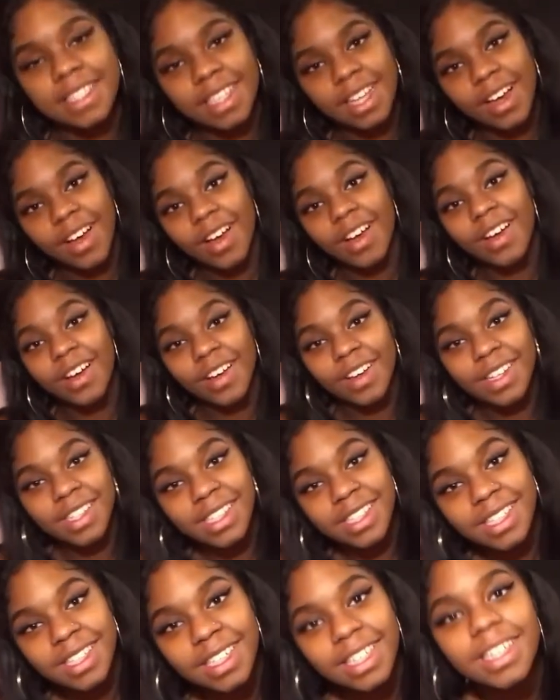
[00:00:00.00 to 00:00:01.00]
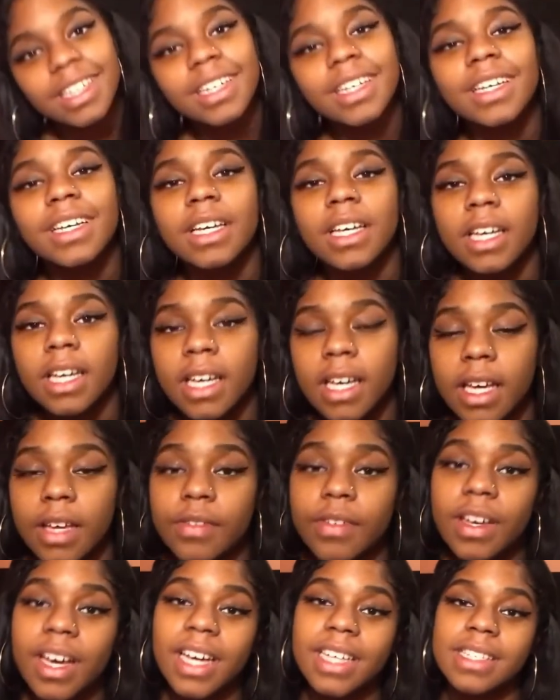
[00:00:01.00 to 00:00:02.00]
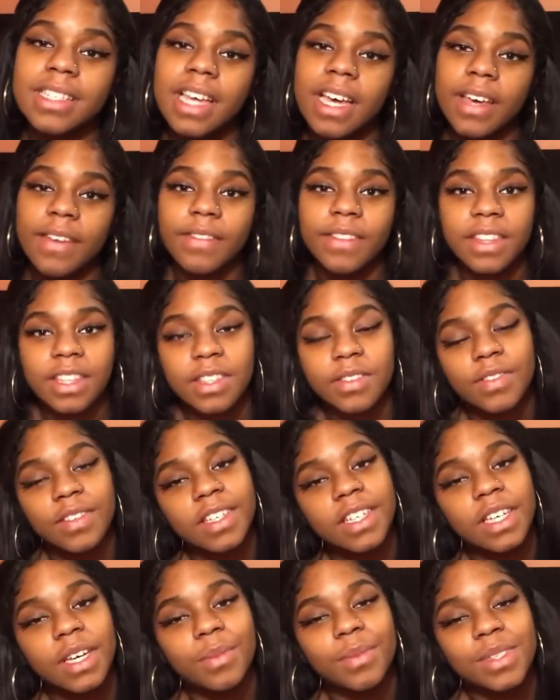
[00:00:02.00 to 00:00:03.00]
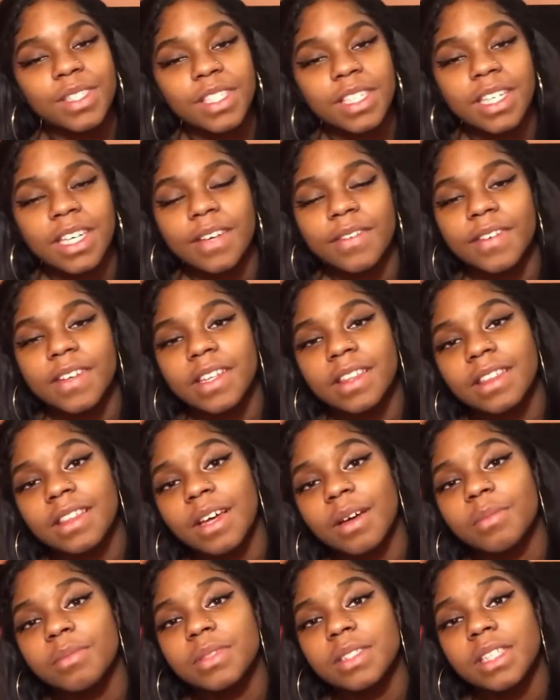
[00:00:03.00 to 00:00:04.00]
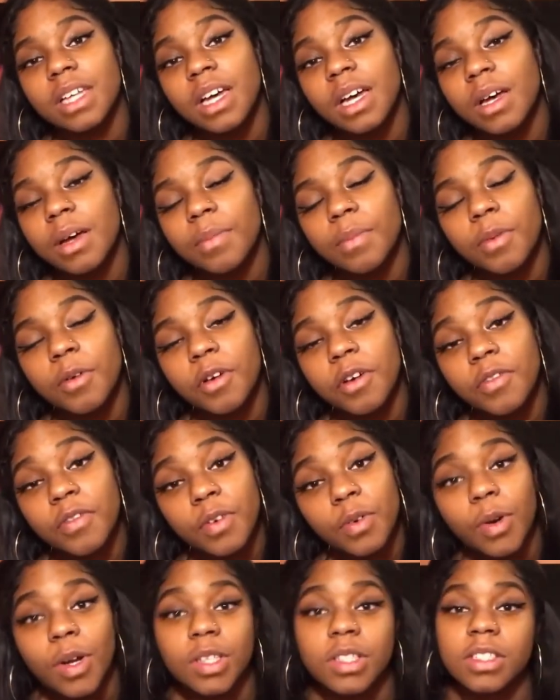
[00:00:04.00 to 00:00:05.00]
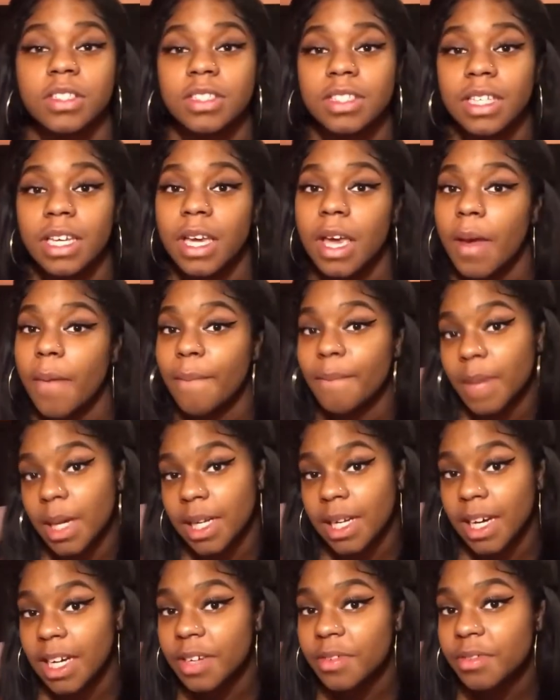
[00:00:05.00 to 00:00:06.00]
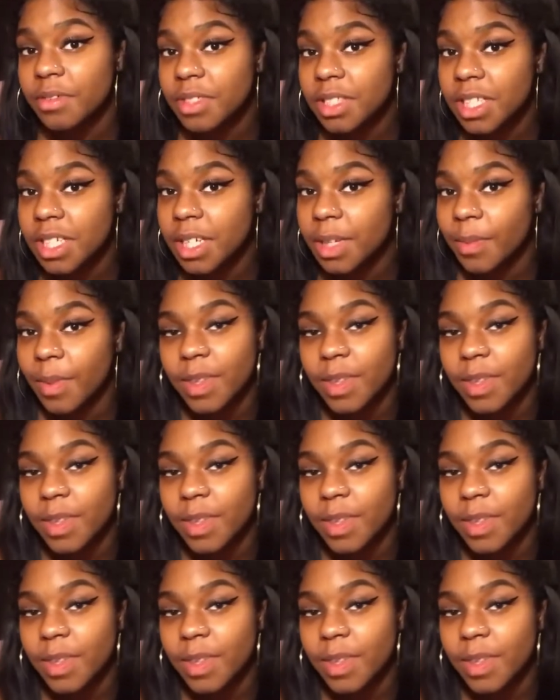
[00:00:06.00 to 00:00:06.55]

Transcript: is all. If you guys like this video, make sure to give it a thumbs up, or if you want to see my night routine,